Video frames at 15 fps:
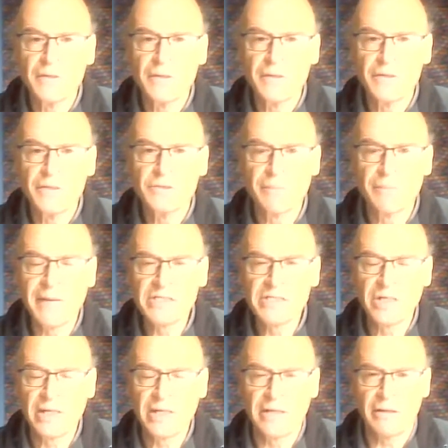So
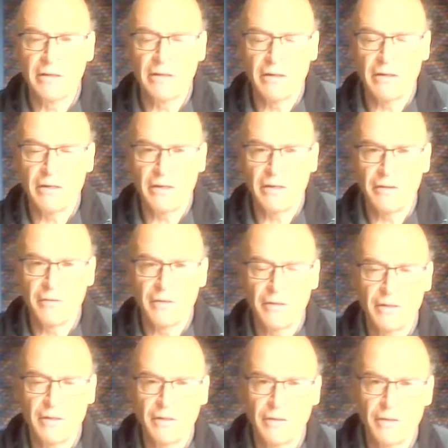basically,
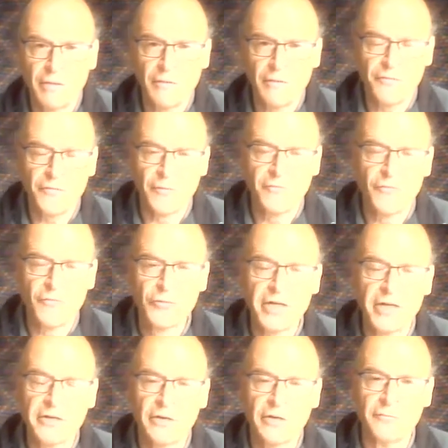from
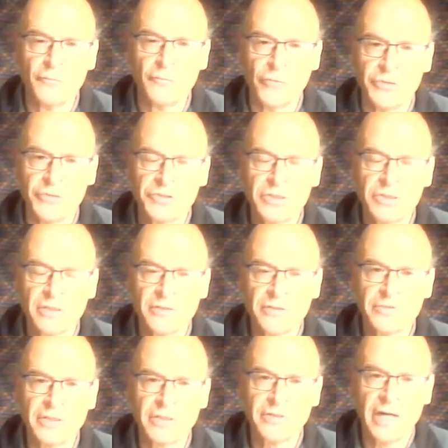48 onwards
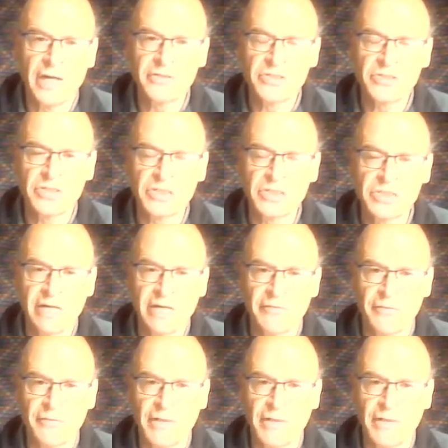till 1967,